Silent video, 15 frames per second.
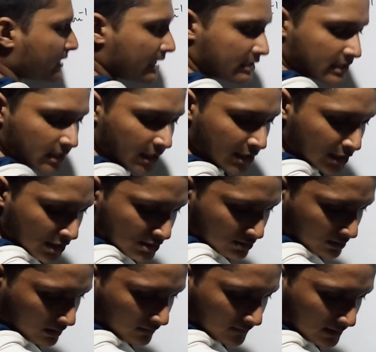and the
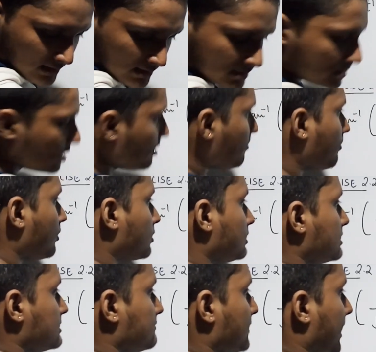condition given is
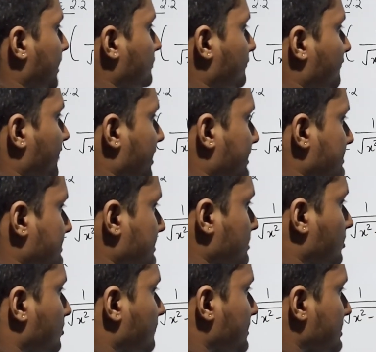modulus value of x is
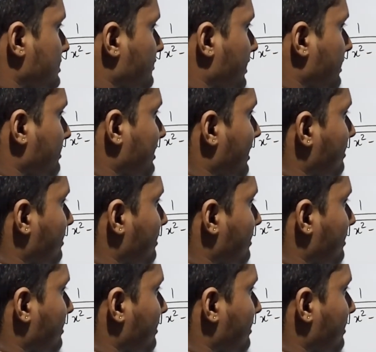always greater